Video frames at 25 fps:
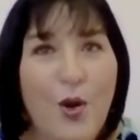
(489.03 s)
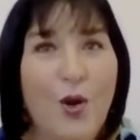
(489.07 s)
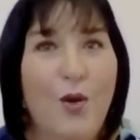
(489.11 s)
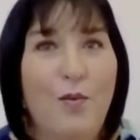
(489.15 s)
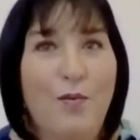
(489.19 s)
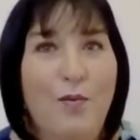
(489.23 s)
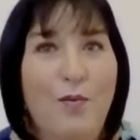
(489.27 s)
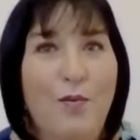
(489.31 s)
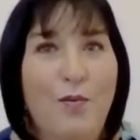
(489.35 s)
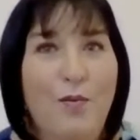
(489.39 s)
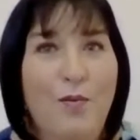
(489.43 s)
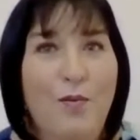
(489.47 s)

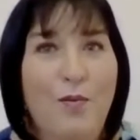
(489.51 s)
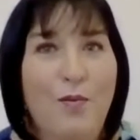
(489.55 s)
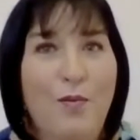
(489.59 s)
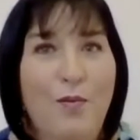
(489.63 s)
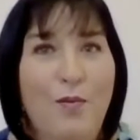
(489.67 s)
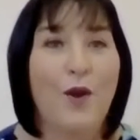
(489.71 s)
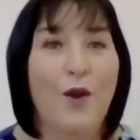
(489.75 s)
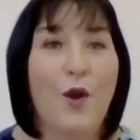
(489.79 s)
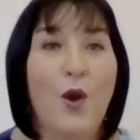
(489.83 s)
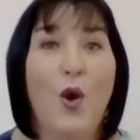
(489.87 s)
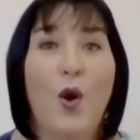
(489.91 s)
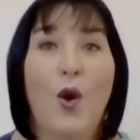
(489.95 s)
put me on
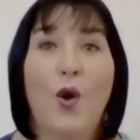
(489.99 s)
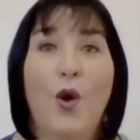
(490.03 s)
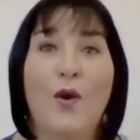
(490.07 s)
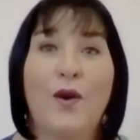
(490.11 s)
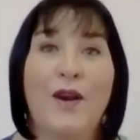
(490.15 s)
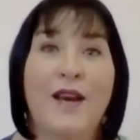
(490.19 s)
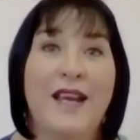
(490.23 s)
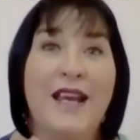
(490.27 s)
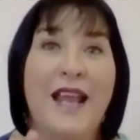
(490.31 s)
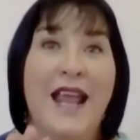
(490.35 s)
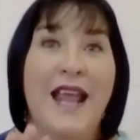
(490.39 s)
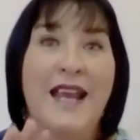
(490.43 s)
the
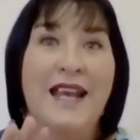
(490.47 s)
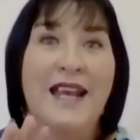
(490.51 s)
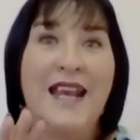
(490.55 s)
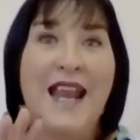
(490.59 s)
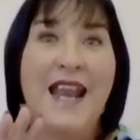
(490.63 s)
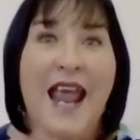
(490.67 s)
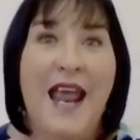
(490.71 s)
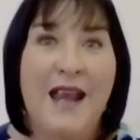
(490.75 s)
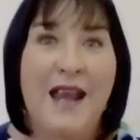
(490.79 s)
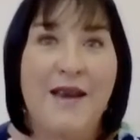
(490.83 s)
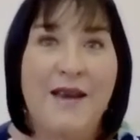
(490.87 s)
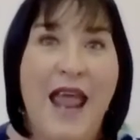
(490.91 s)
floor and
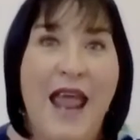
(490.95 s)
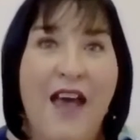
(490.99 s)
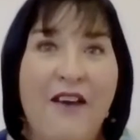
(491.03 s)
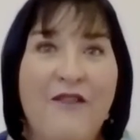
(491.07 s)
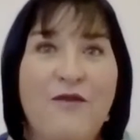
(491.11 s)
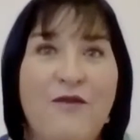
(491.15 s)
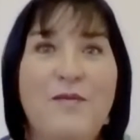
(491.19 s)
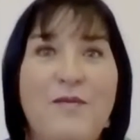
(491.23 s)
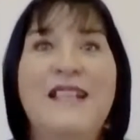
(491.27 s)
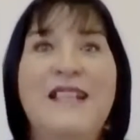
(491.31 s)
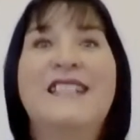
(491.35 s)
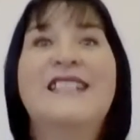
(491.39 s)

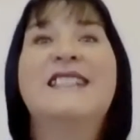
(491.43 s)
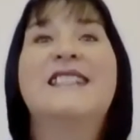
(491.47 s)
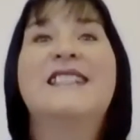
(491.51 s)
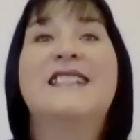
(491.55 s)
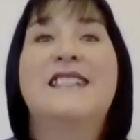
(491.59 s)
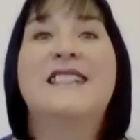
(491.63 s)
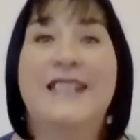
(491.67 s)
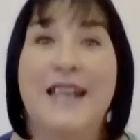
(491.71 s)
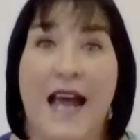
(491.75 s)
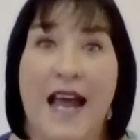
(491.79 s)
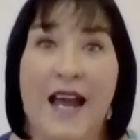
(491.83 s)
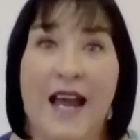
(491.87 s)
have me
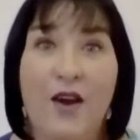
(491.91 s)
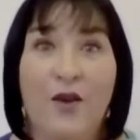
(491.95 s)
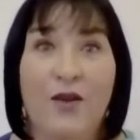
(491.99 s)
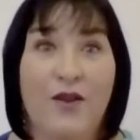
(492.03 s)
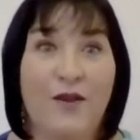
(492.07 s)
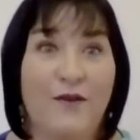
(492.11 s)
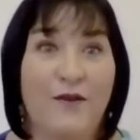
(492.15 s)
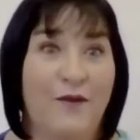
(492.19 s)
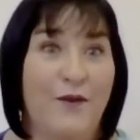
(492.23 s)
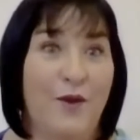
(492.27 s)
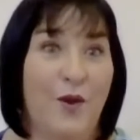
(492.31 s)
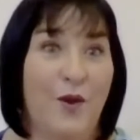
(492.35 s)
stay
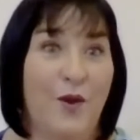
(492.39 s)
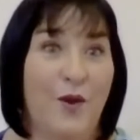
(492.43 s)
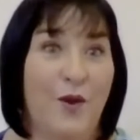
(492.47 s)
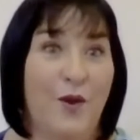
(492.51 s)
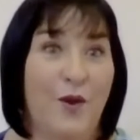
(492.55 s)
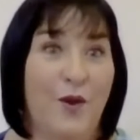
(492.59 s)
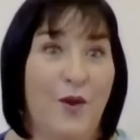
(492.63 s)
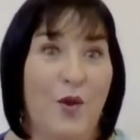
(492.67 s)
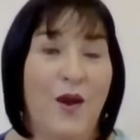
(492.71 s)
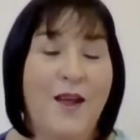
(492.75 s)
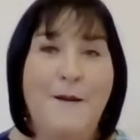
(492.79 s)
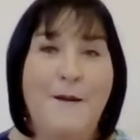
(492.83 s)
on the
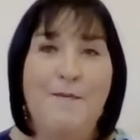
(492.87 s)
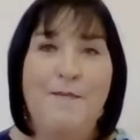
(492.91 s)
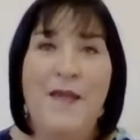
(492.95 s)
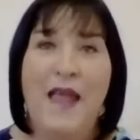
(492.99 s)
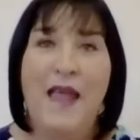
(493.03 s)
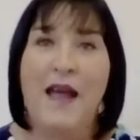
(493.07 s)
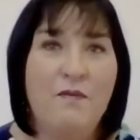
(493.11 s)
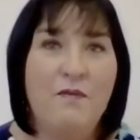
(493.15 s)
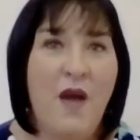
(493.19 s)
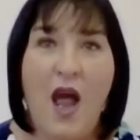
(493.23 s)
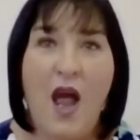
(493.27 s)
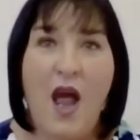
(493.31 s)
floor.
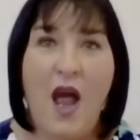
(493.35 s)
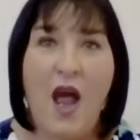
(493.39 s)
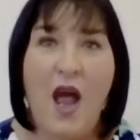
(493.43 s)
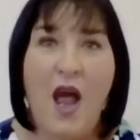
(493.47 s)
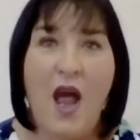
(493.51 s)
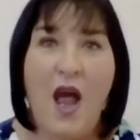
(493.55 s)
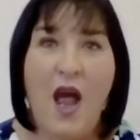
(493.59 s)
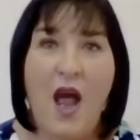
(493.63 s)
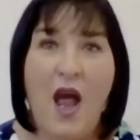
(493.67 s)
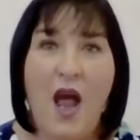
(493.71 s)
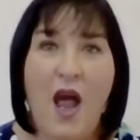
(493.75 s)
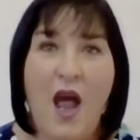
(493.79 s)

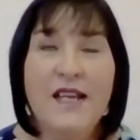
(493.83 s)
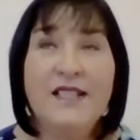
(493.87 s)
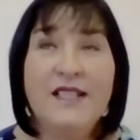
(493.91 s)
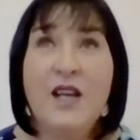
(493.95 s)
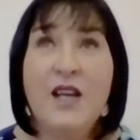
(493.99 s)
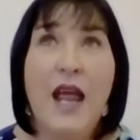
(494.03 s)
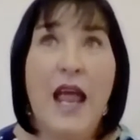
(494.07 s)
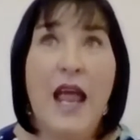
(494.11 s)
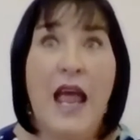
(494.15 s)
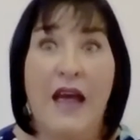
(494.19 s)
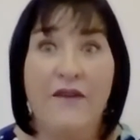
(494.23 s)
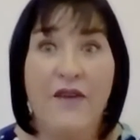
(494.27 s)
Over the
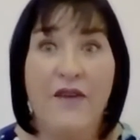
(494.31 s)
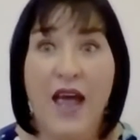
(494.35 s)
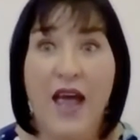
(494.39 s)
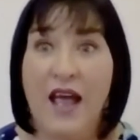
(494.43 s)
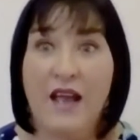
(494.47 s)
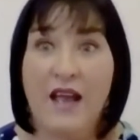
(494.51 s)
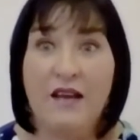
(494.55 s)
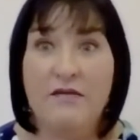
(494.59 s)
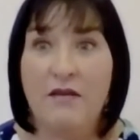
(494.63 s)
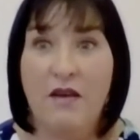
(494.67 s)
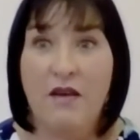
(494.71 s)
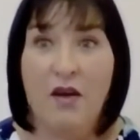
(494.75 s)
years I have
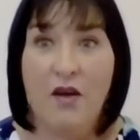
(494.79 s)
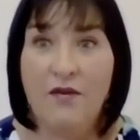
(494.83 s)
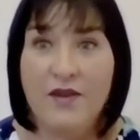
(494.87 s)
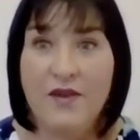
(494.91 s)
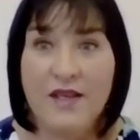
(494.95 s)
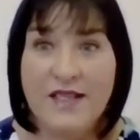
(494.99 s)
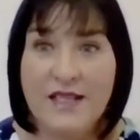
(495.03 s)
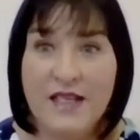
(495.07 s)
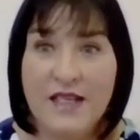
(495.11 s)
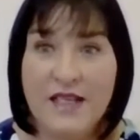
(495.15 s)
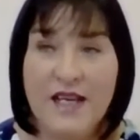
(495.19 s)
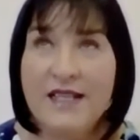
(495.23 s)
had,
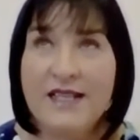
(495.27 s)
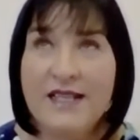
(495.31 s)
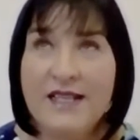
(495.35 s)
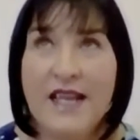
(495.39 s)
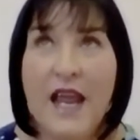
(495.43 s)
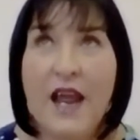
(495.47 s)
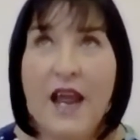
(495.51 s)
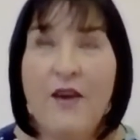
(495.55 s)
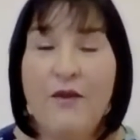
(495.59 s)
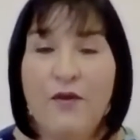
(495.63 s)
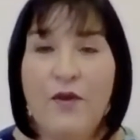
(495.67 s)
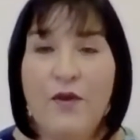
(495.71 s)
obviously,
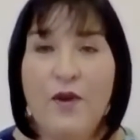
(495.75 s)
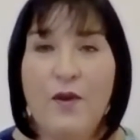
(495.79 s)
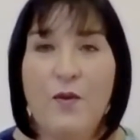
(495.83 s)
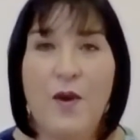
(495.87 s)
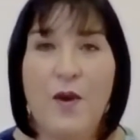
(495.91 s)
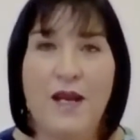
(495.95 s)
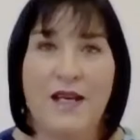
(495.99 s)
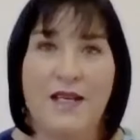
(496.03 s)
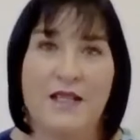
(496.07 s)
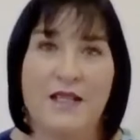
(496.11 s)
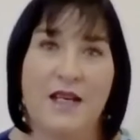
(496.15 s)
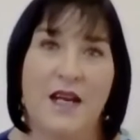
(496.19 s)
as
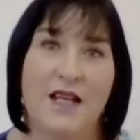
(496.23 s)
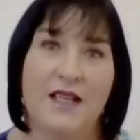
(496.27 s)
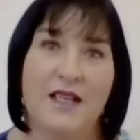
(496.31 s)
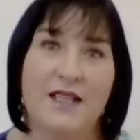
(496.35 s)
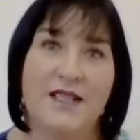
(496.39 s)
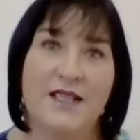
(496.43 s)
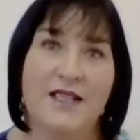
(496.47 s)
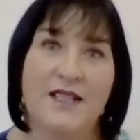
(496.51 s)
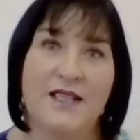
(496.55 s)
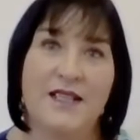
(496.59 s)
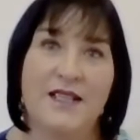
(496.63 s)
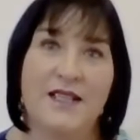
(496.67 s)
everyone
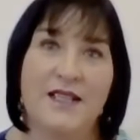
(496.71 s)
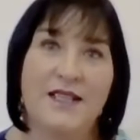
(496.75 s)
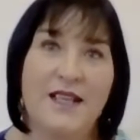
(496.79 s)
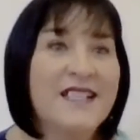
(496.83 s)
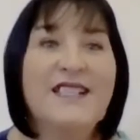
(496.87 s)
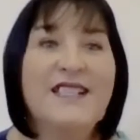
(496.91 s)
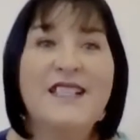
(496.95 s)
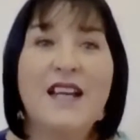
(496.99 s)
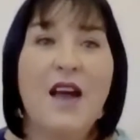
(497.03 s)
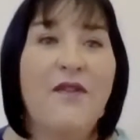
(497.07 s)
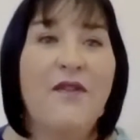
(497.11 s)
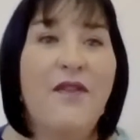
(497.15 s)
does,
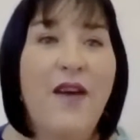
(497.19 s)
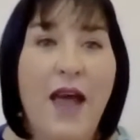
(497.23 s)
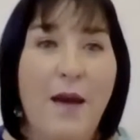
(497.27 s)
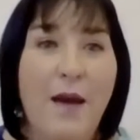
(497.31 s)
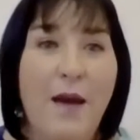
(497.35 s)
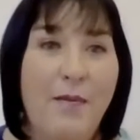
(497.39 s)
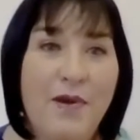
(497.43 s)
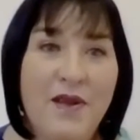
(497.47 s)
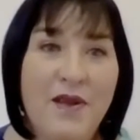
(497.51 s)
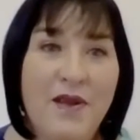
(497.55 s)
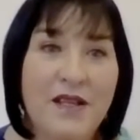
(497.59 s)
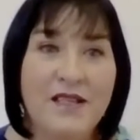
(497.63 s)
stuff
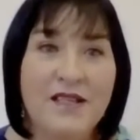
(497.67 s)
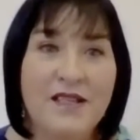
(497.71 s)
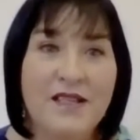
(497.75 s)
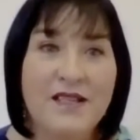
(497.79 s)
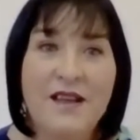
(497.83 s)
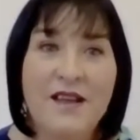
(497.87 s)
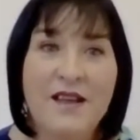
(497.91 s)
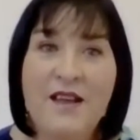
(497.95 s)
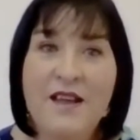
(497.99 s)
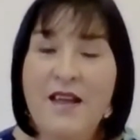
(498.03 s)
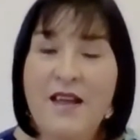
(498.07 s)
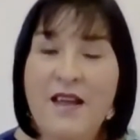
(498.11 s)

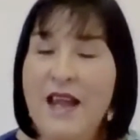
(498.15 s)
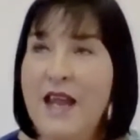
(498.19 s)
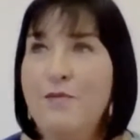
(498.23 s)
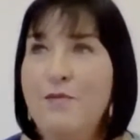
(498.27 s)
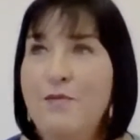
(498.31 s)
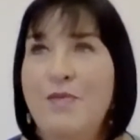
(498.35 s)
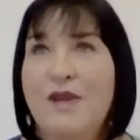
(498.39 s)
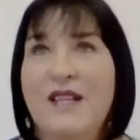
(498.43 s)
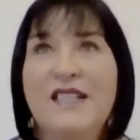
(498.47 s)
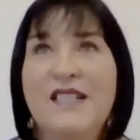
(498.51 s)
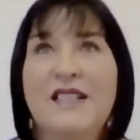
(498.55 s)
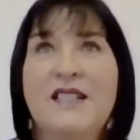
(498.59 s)
happens
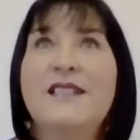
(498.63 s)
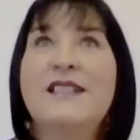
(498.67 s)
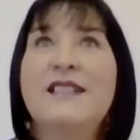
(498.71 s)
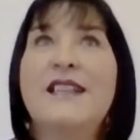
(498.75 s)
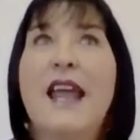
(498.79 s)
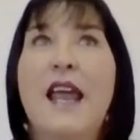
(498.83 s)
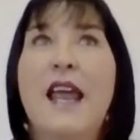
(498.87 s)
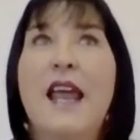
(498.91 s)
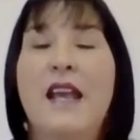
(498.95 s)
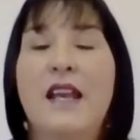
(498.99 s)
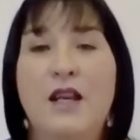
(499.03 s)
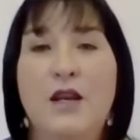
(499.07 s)
in
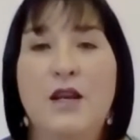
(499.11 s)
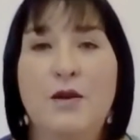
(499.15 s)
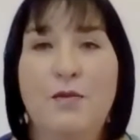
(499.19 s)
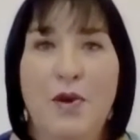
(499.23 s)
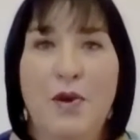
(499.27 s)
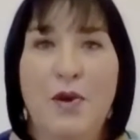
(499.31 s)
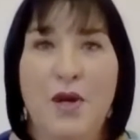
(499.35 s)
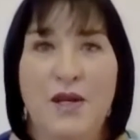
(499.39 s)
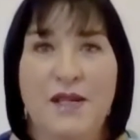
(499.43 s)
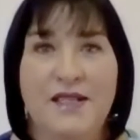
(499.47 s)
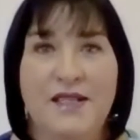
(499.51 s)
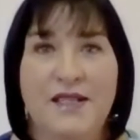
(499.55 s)
business and in
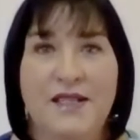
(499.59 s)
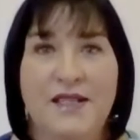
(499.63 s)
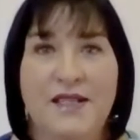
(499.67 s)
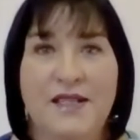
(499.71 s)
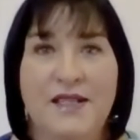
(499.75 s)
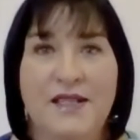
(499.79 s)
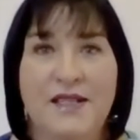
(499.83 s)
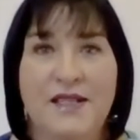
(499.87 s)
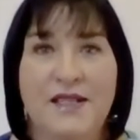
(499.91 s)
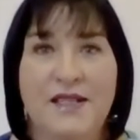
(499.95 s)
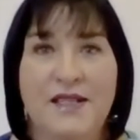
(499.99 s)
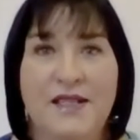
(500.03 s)
your
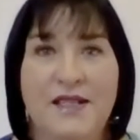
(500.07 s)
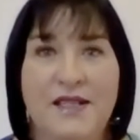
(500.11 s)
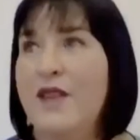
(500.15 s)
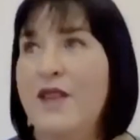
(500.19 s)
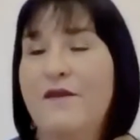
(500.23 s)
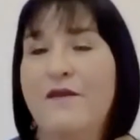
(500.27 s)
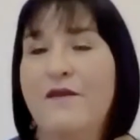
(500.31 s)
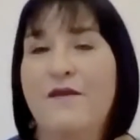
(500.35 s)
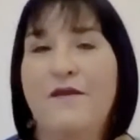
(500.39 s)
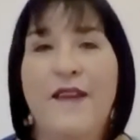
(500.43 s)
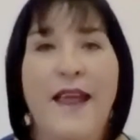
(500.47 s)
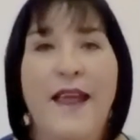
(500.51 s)
personal life,
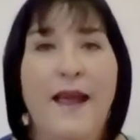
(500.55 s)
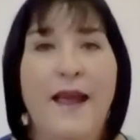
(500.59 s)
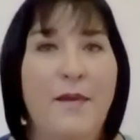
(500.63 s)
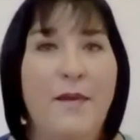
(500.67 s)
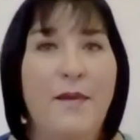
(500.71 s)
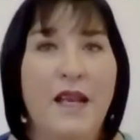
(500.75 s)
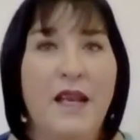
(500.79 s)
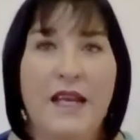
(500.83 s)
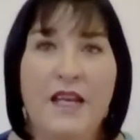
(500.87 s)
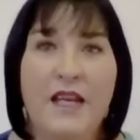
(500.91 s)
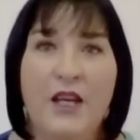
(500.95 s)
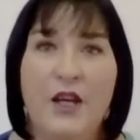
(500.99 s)
with your
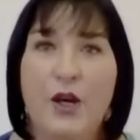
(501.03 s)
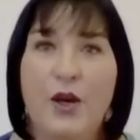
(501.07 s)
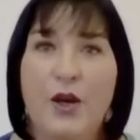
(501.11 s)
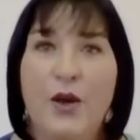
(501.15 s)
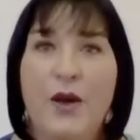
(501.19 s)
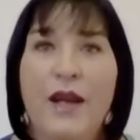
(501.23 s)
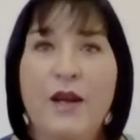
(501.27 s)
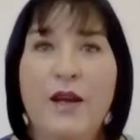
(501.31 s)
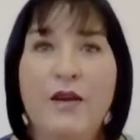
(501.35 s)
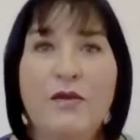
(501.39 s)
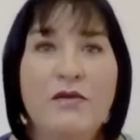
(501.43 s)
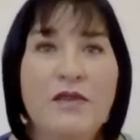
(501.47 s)
family, you
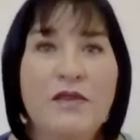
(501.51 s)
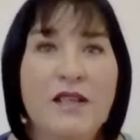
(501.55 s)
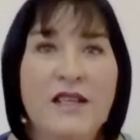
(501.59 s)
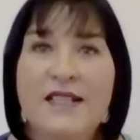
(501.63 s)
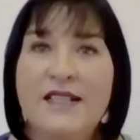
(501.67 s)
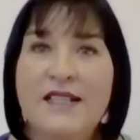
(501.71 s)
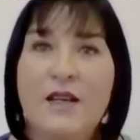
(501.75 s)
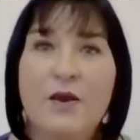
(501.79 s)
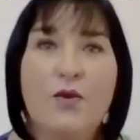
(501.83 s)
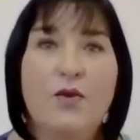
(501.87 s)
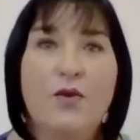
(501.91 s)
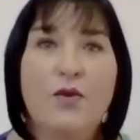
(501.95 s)
know,
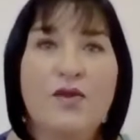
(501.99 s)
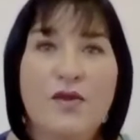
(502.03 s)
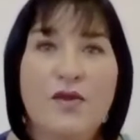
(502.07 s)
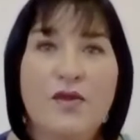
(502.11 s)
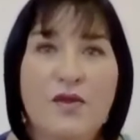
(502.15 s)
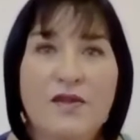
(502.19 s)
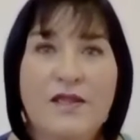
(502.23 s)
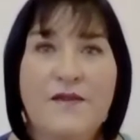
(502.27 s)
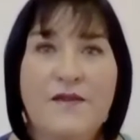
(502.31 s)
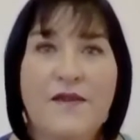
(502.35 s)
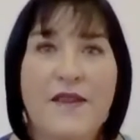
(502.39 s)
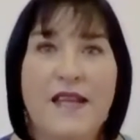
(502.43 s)
illness and all
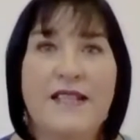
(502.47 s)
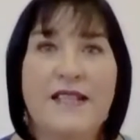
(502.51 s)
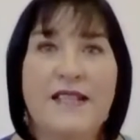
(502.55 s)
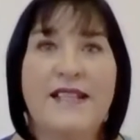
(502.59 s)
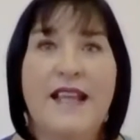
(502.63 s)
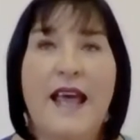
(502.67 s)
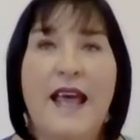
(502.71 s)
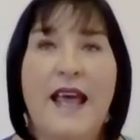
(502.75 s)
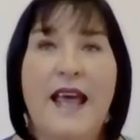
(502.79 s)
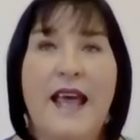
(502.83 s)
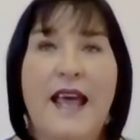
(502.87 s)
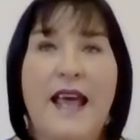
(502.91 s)
sorts of
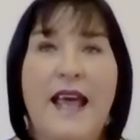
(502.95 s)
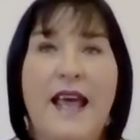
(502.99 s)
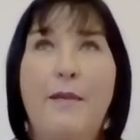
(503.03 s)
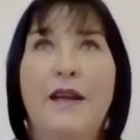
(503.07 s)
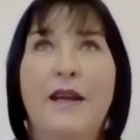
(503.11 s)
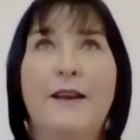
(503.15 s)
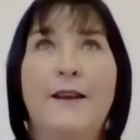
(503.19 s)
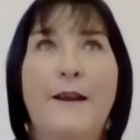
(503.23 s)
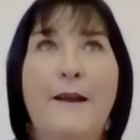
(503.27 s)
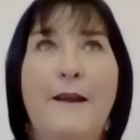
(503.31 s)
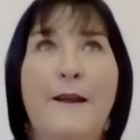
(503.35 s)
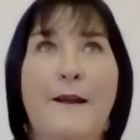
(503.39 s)
things
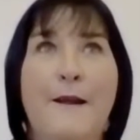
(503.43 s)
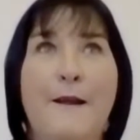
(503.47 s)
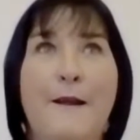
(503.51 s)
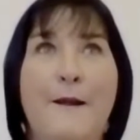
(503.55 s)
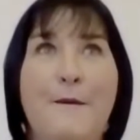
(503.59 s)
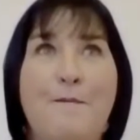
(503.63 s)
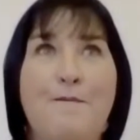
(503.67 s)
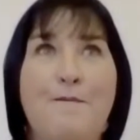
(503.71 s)
happen.